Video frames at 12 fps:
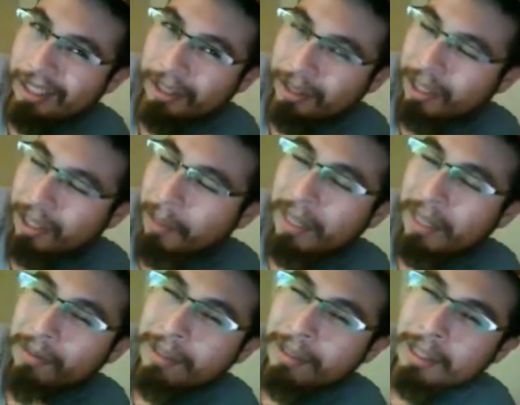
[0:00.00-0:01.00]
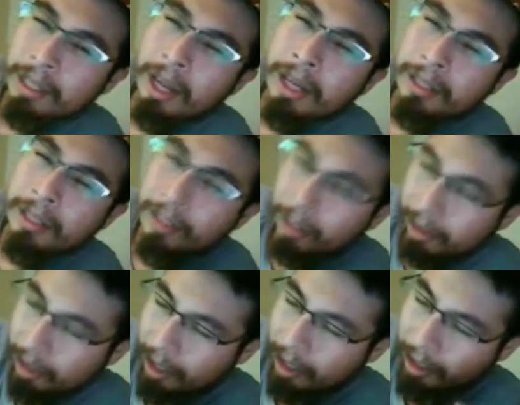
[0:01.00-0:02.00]
something was lost
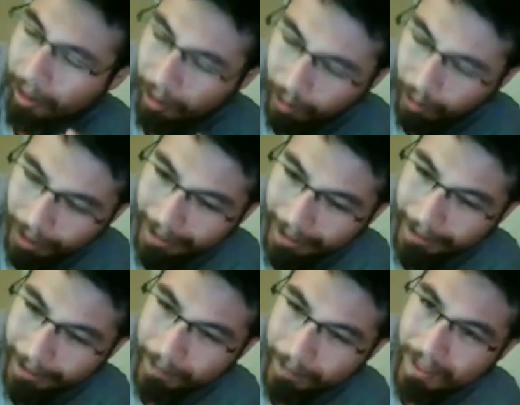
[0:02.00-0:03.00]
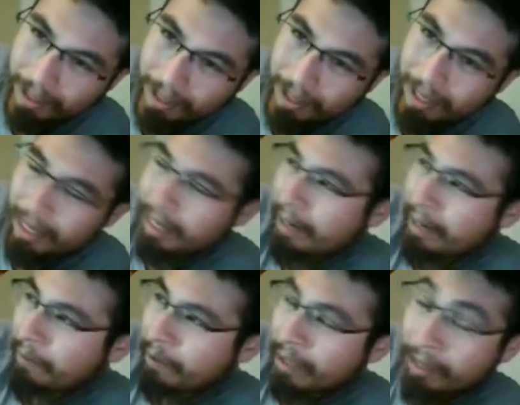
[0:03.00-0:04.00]
along the way, and I
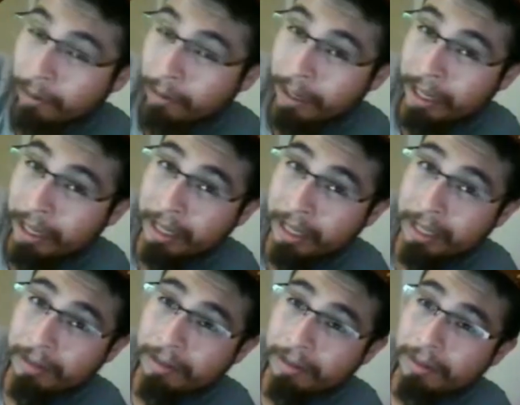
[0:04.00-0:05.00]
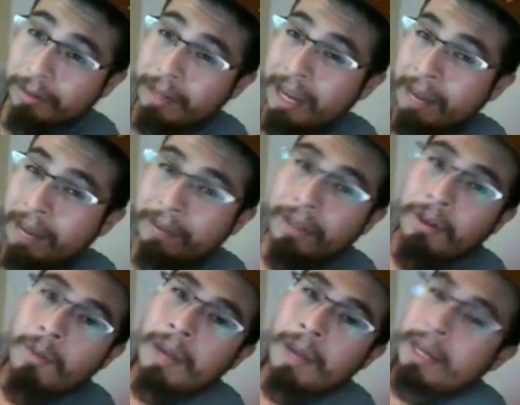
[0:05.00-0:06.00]
feel like we have to go
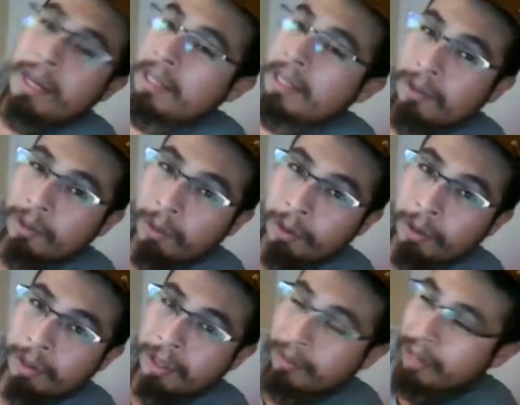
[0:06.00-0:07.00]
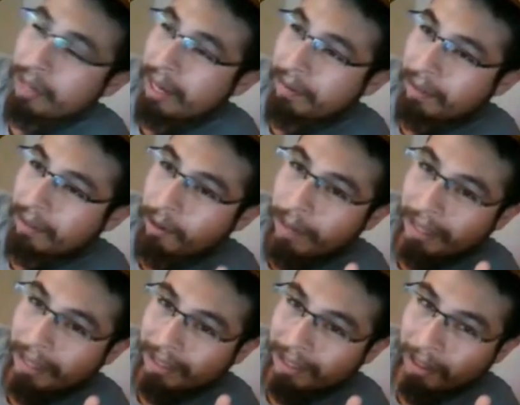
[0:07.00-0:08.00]
back to those roots, and we have to go
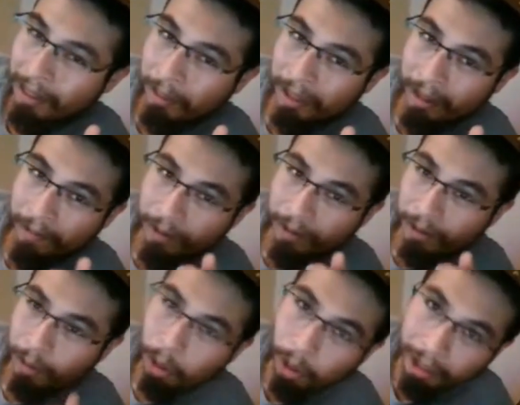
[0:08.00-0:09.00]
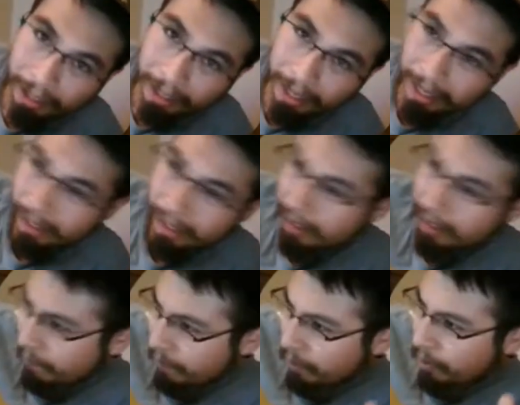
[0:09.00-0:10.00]
back to something that feels more organic. It
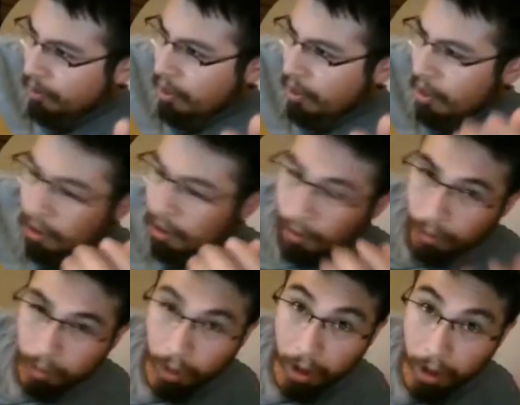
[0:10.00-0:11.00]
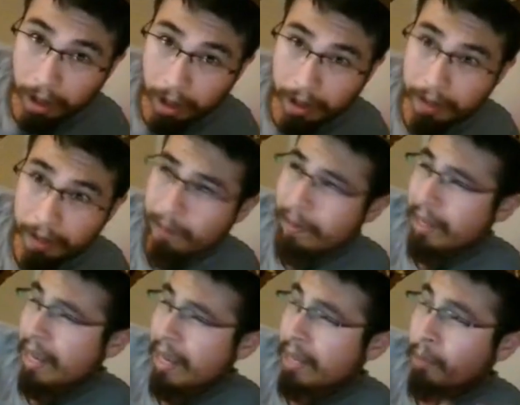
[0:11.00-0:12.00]
feels raw. It
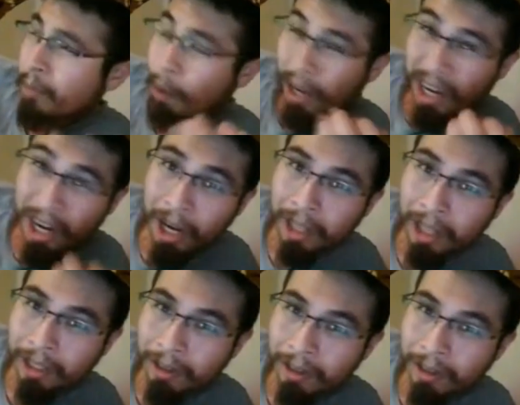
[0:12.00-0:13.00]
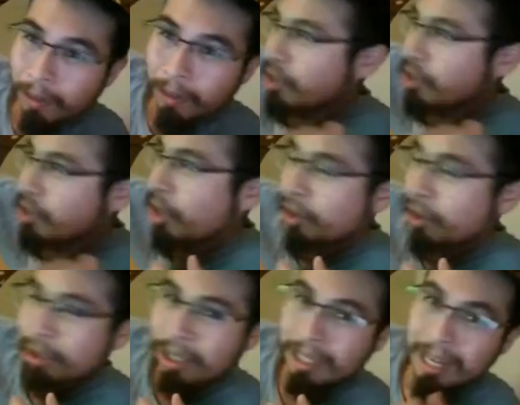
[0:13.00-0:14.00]
has more color. It's more
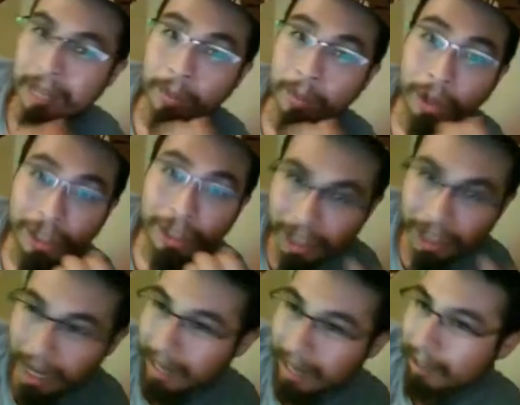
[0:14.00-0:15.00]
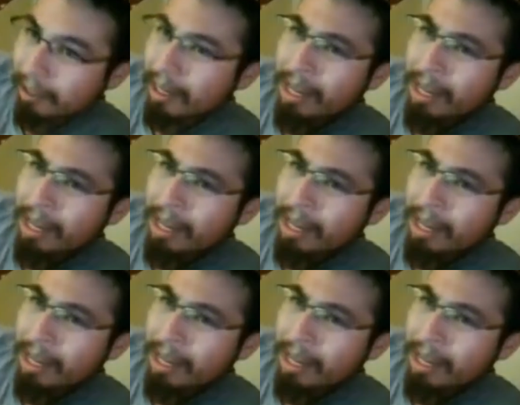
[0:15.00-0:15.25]
subtleties. It has more style.